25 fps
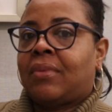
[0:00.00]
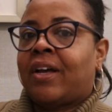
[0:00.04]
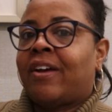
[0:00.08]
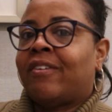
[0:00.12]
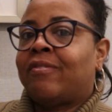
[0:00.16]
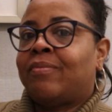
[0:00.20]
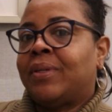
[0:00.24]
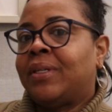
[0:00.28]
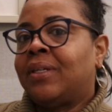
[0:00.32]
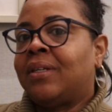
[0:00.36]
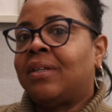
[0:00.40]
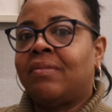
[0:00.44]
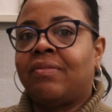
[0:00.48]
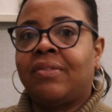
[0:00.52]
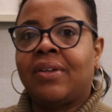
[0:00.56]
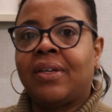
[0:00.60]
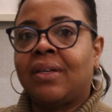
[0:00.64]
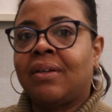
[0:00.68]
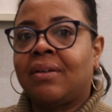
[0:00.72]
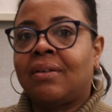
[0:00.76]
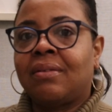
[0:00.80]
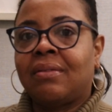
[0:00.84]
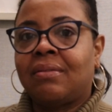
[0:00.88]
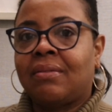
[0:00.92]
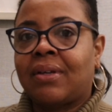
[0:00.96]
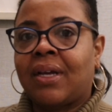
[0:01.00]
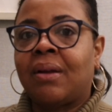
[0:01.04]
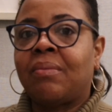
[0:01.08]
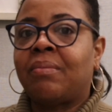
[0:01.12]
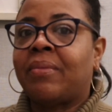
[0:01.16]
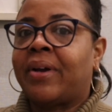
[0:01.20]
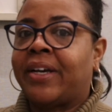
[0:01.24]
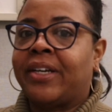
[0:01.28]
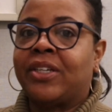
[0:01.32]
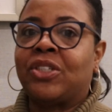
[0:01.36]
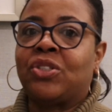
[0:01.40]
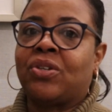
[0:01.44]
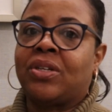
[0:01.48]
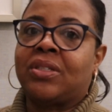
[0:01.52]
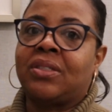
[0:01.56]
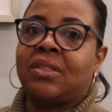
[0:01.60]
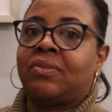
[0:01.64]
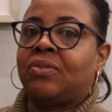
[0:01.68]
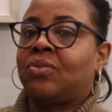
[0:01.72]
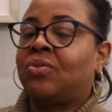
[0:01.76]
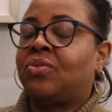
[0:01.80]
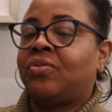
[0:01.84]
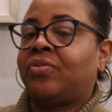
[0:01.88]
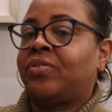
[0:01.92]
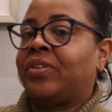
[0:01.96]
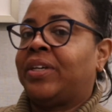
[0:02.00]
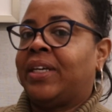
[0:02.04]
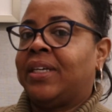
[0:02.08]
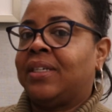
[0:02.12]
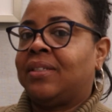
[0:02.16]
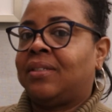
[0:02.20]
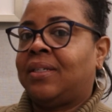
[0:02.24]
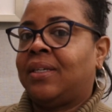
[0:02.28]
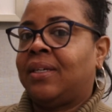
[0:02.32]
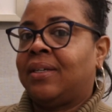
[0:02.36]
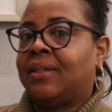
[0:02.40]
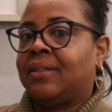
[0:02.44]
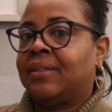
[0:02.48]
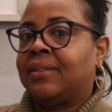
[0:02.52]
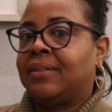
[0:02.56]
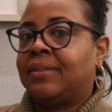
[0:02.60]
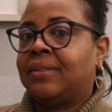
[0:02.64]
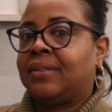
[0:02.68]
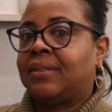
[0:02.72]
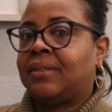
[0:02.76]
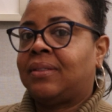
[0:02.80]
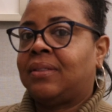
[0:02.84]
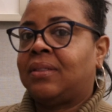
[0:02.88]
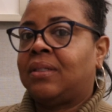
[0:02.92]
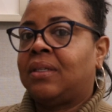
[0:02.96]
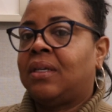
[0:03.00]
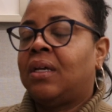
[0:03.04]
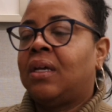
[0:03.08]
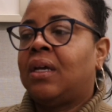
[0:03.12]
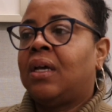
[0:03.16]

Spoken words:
I've been living at my address for over 8 years.